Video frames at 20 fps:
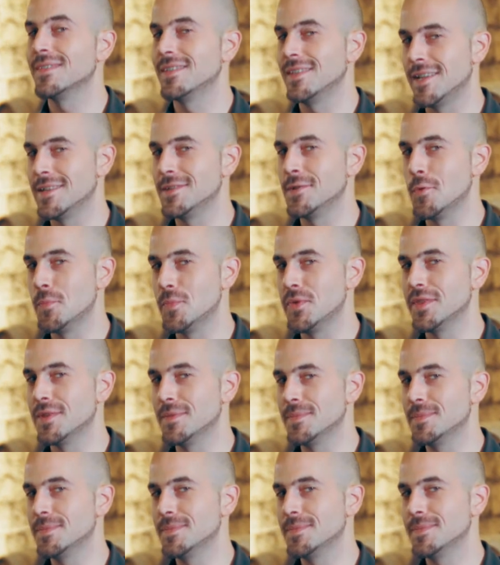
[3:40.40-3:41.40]
let's open
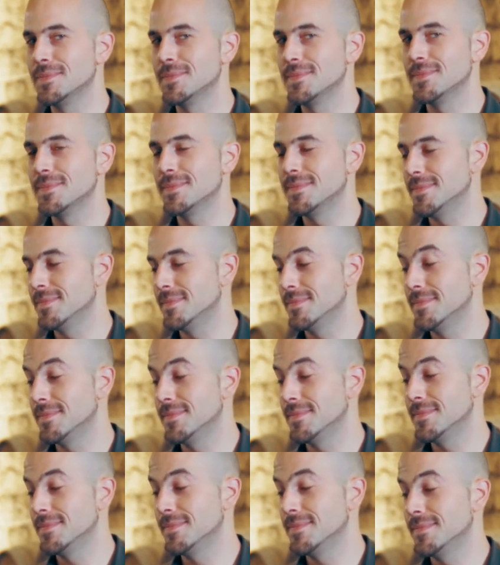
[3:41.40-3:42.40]
them.
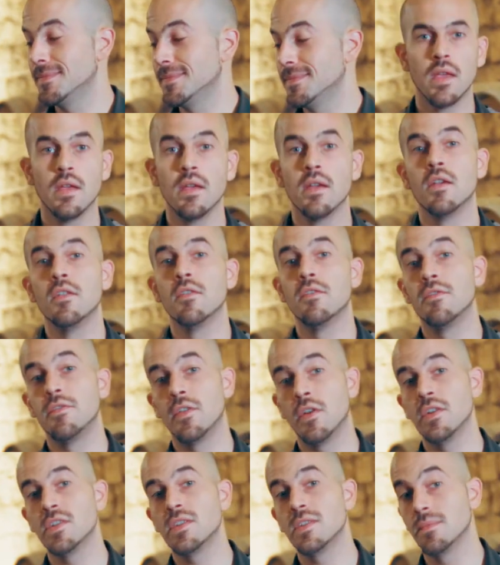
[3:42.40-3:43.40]

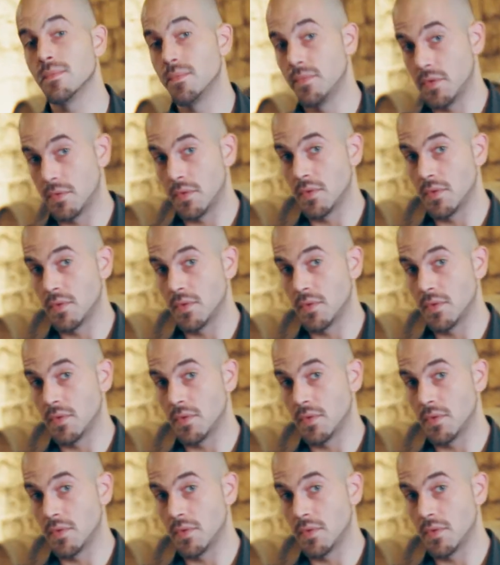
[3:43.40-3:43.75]
First, the